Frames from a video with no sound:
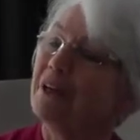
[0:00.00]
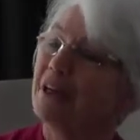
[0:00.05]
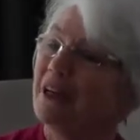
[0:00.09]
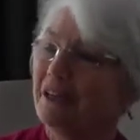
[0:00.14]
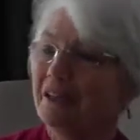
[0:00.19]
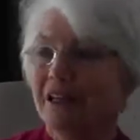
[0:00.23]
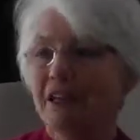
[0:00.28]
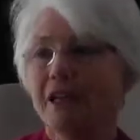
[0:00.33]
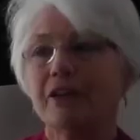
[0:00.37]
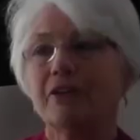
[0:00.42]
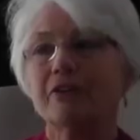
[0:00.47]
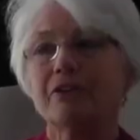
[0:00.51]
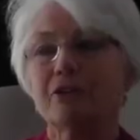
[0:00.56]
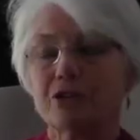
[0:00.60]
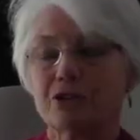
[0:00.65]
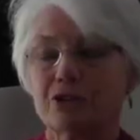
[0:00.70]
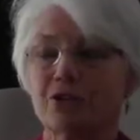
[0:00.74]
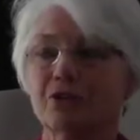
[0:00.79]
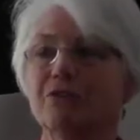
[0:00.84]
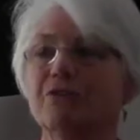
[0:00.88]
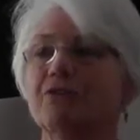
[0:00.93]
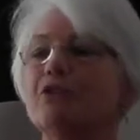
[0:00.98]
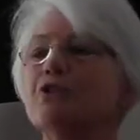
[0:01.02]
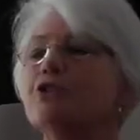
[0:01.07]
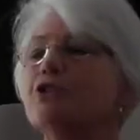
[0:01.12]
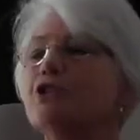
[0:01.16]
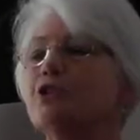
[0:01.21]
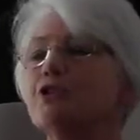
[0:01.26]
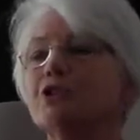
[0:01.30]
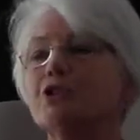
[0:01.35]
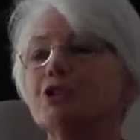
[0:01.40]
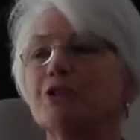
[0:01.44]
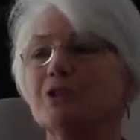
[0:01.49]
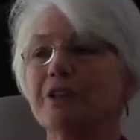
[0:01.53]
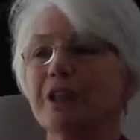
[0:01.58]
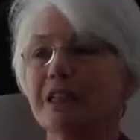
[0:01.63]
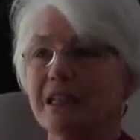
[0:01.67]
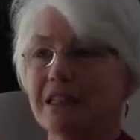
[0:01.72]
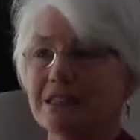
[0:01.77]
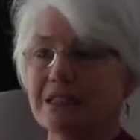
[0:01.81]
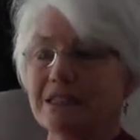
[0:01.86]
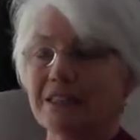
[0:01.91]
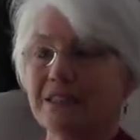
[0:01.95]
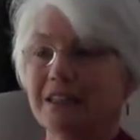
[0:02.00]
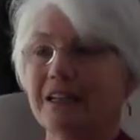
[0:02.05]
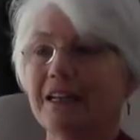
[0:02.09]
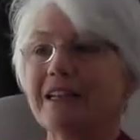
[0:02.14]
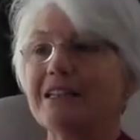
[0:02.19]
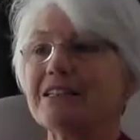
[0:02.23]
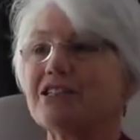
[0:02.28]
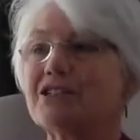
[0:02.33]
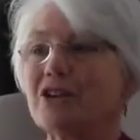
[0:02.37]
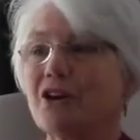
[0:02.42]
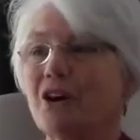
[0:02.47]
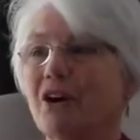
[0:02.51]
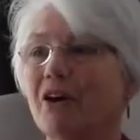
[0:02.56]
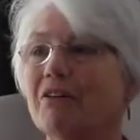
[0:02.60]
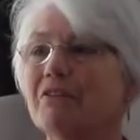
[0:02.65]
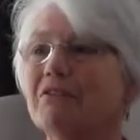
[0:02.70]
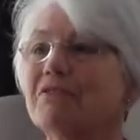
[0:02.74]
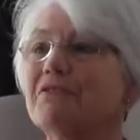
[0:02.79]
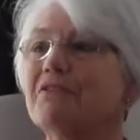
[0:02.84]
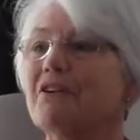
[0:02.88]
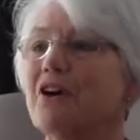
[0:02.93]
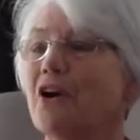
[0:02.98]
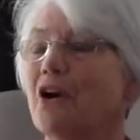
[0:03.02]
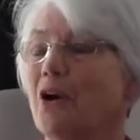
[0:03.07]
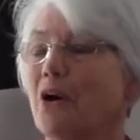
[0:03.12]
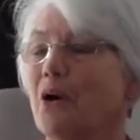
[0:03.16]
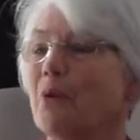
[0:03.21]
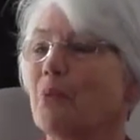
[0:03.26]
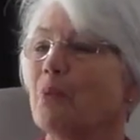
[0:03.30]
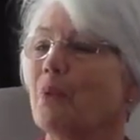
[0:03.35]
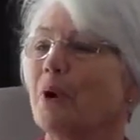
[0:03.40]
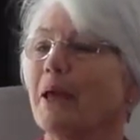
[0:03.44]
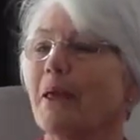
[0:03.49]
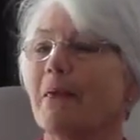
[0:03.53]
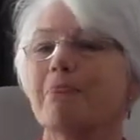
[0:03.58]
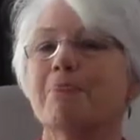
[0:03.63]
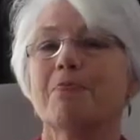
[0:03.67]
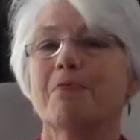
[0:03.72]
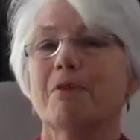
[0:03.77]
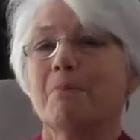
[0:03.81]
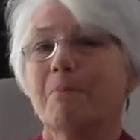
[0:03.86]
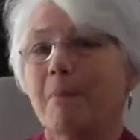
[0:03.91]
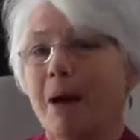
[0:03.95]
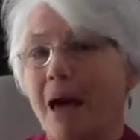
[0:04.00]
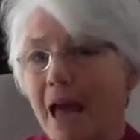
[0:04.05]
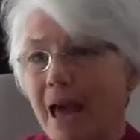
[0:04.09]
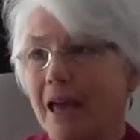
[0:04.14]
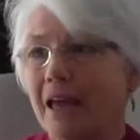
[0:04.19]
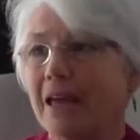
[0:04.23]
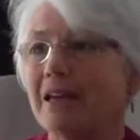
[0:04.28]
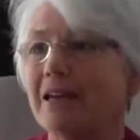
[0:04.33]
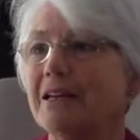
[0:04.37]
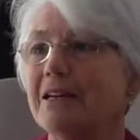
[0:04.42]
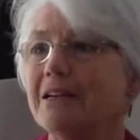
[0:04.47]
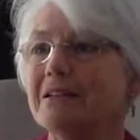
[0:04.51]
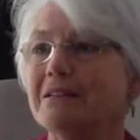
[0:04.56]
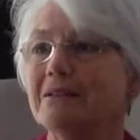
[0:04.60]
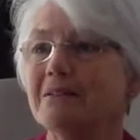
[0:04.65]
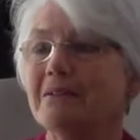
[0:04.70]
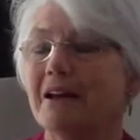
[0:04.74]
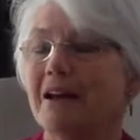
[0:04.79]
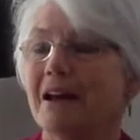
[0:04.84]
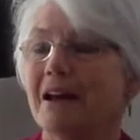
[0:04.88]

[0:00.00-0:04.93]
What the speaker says: and here are the sort of foods you should eat less of, when the main